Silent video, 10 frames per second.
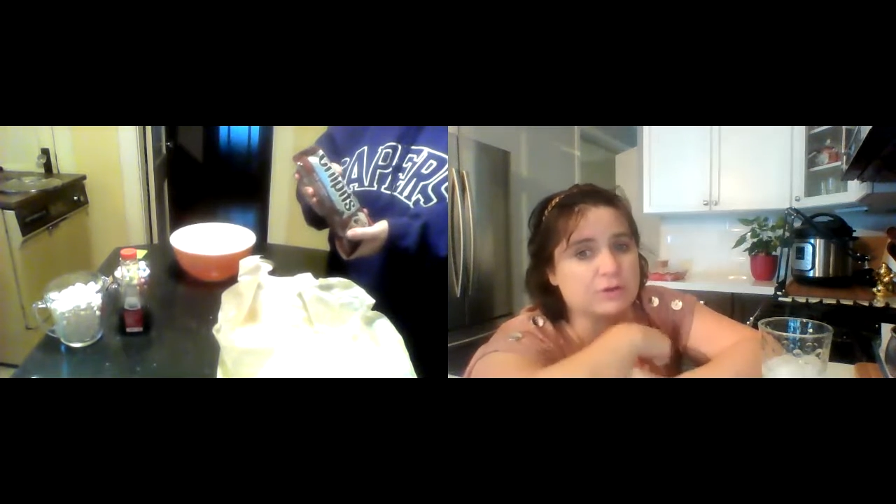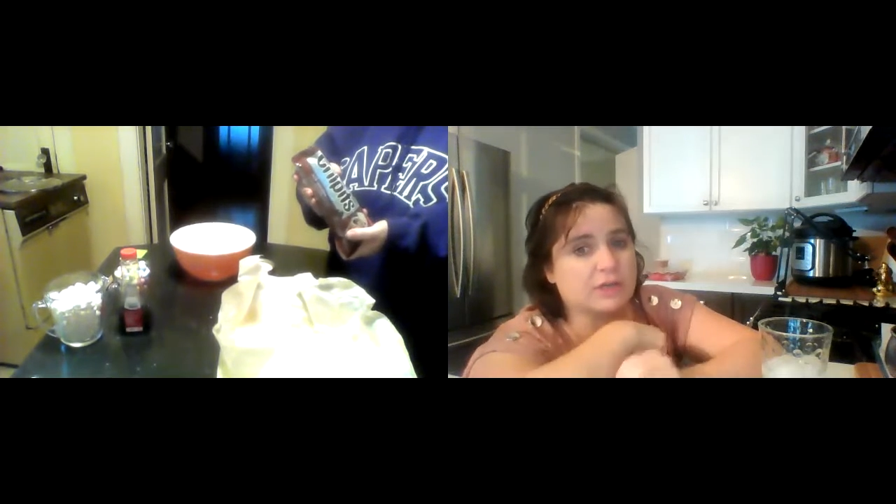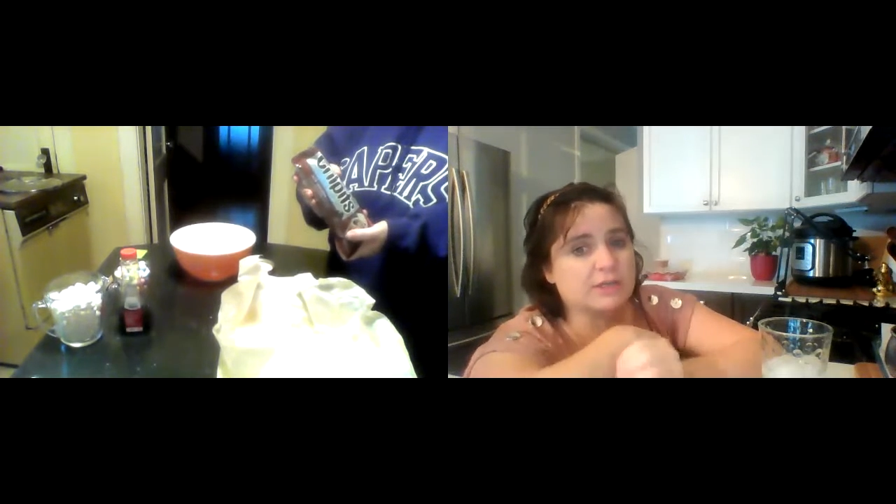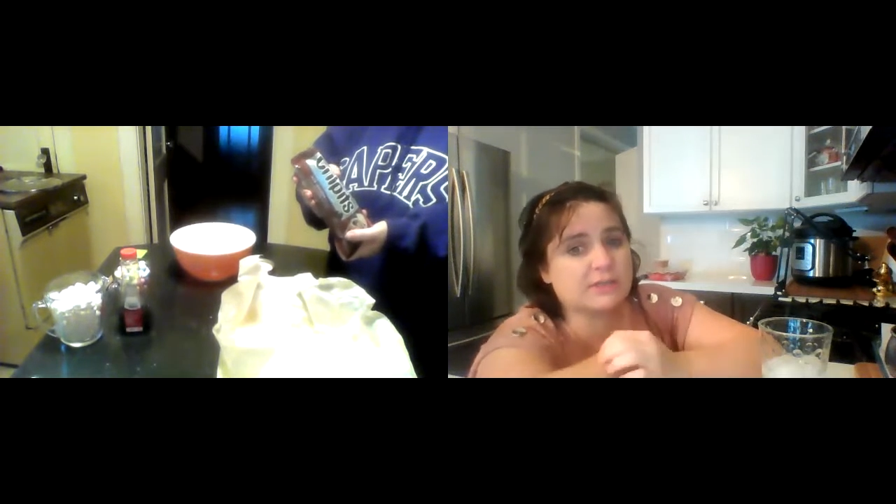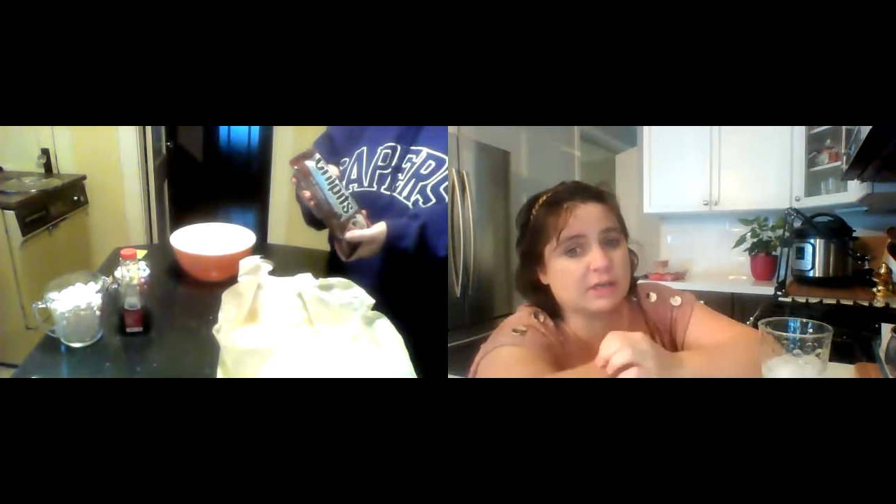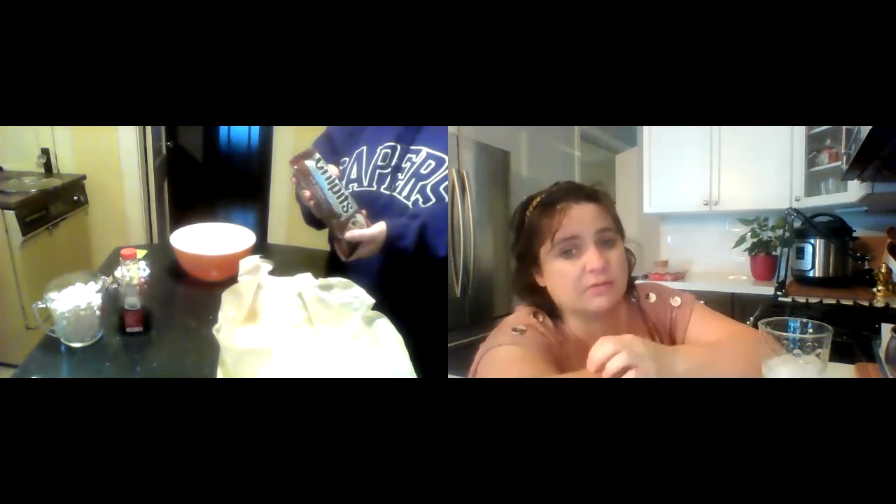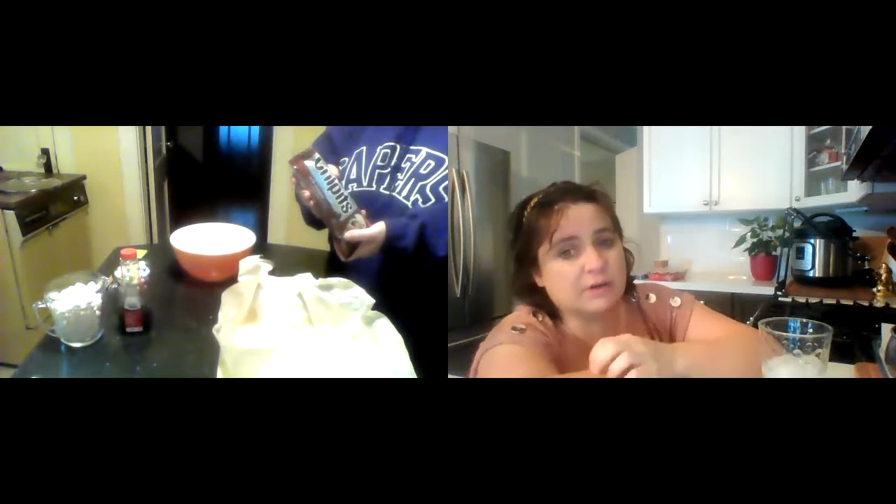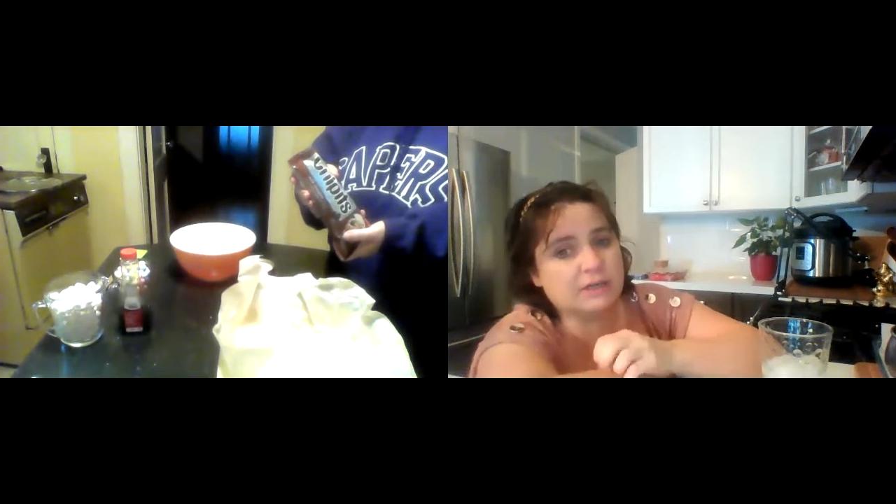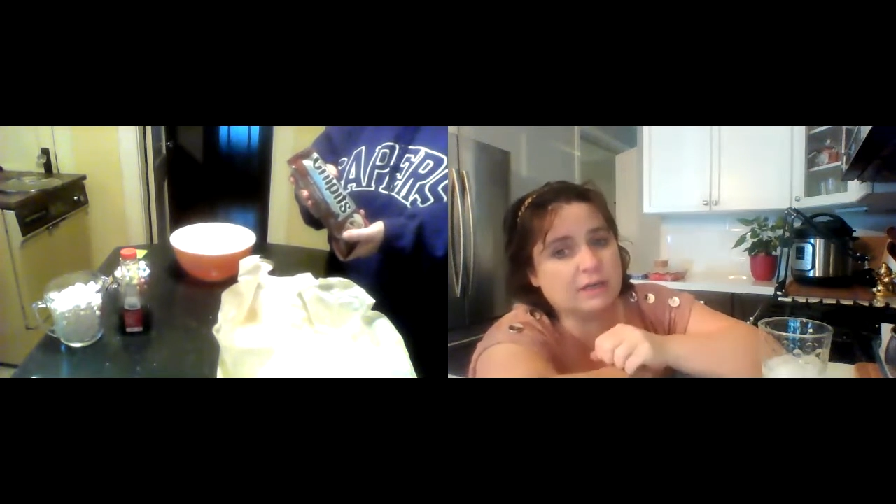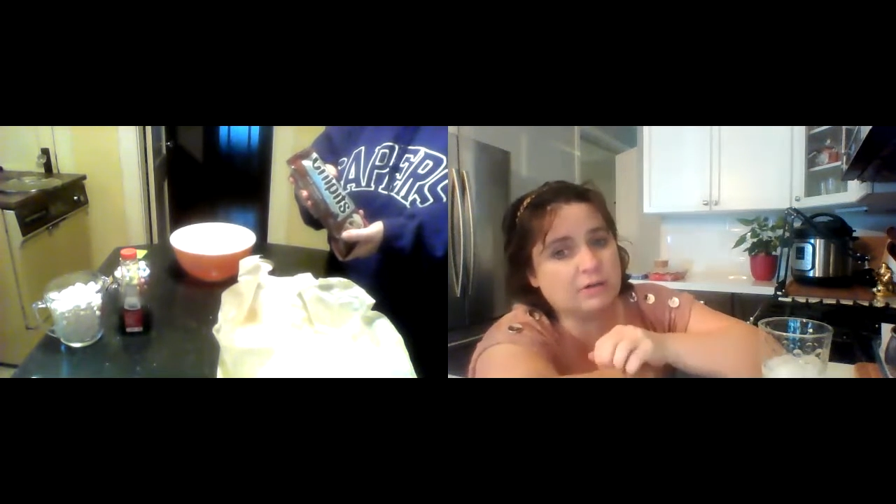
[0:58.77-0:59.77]
it's on sale
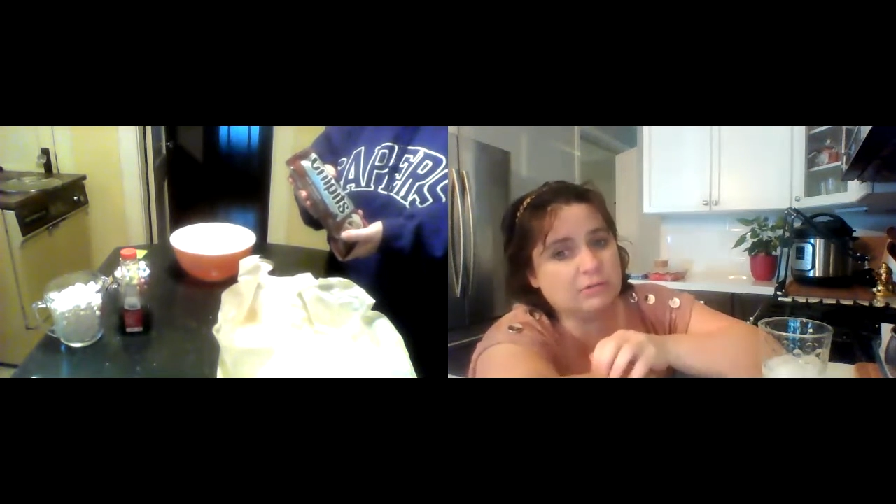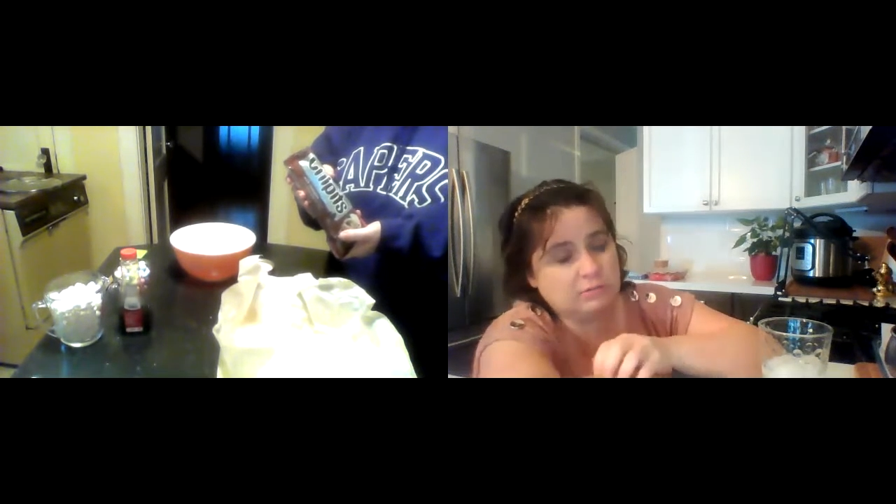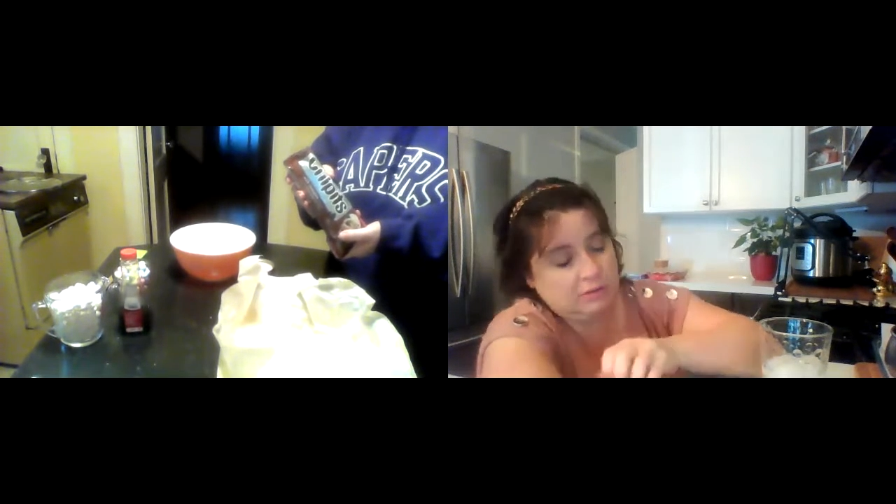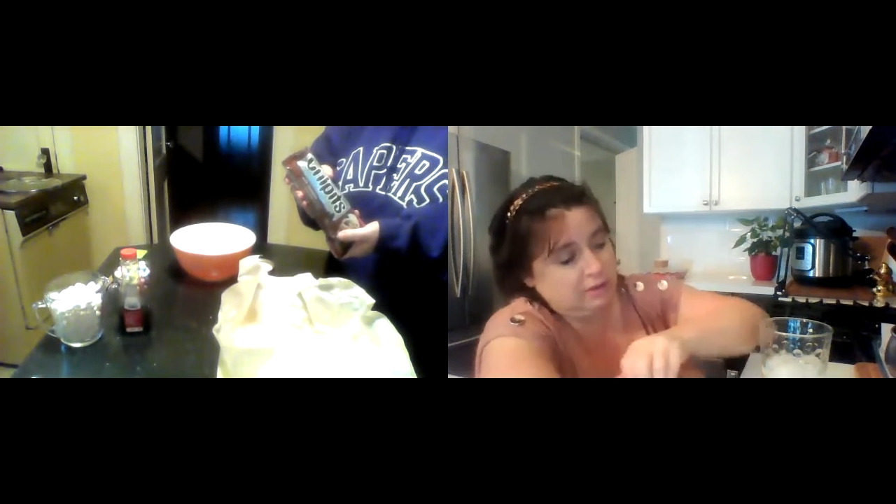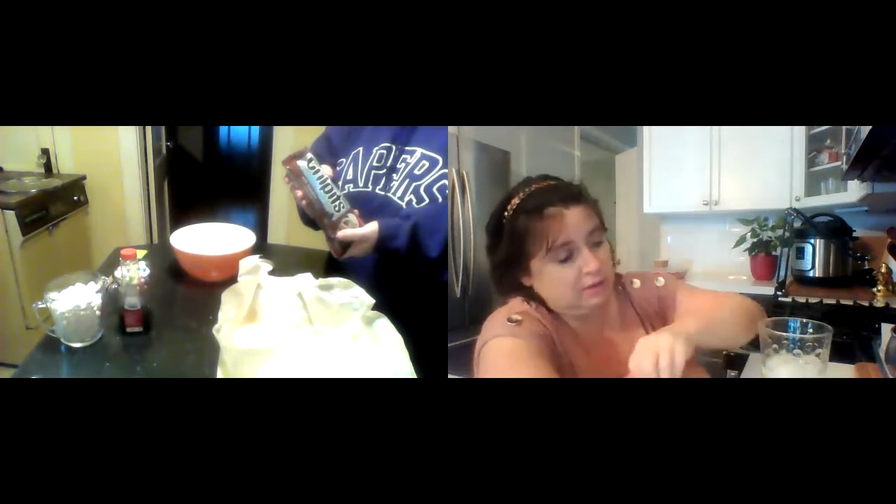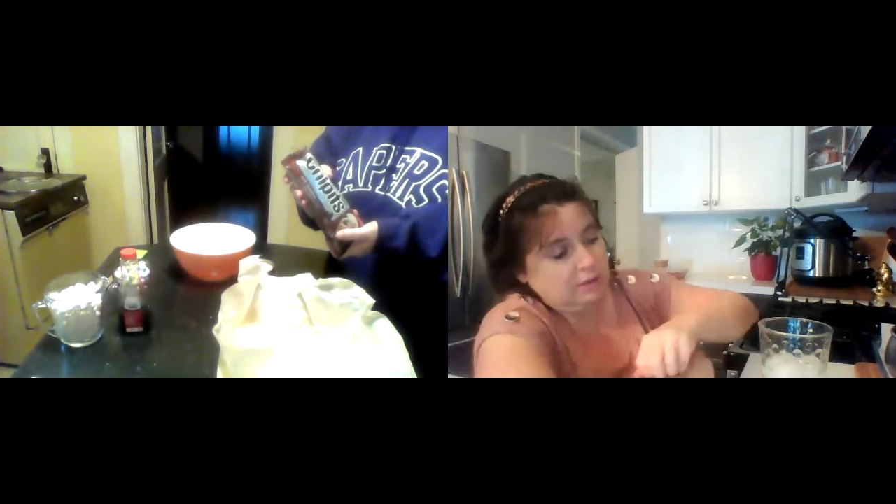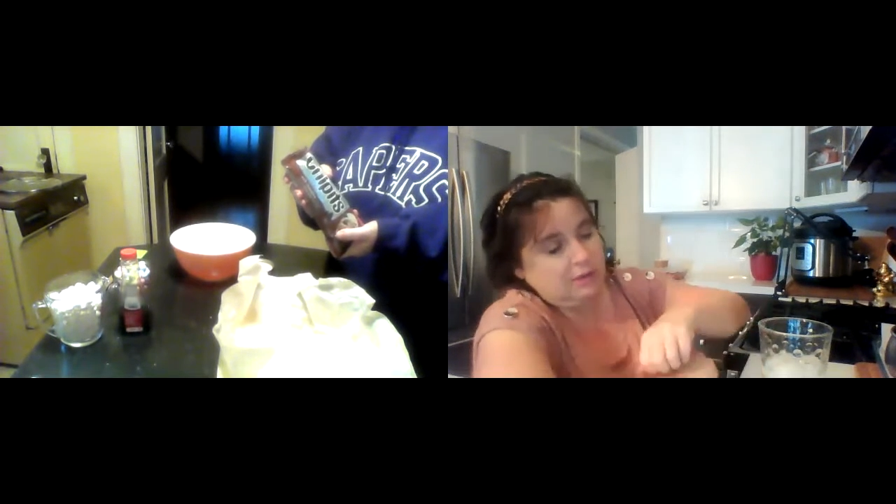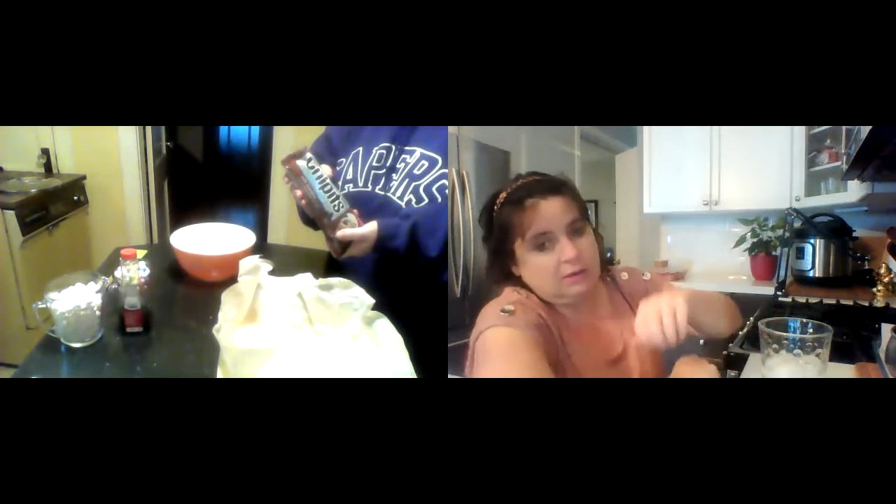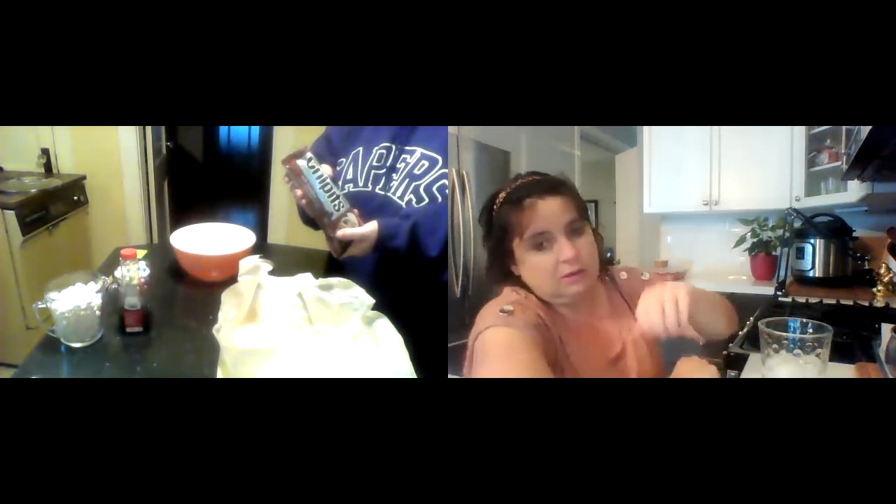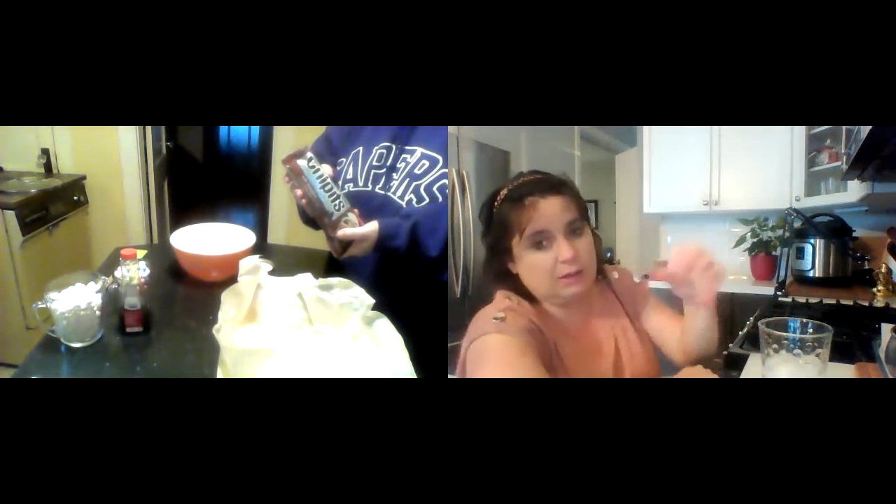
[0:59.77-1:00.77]
right now.
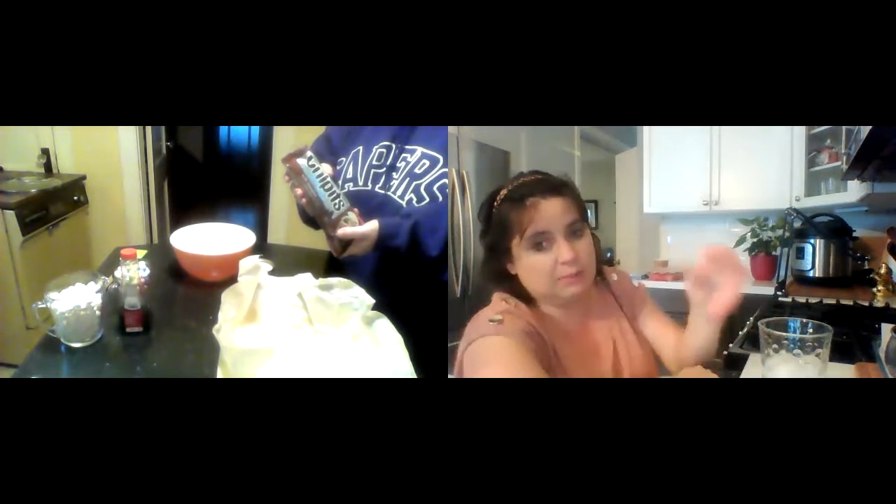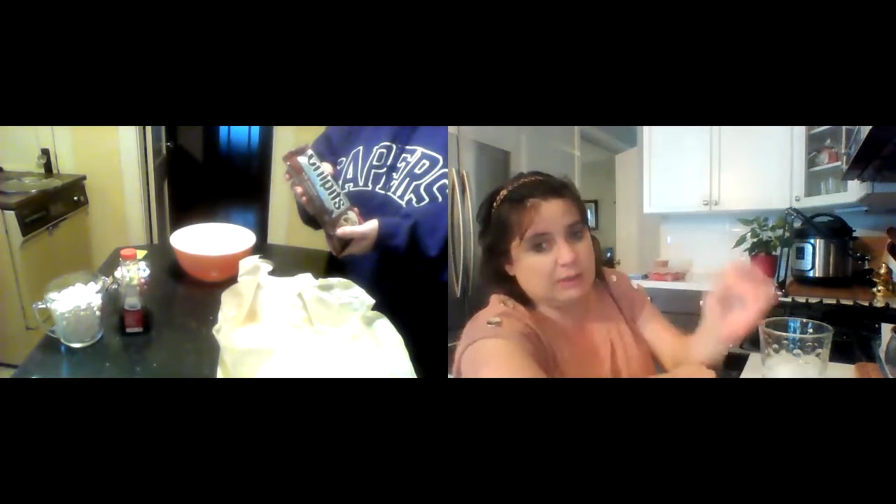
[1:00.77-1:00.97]
You want to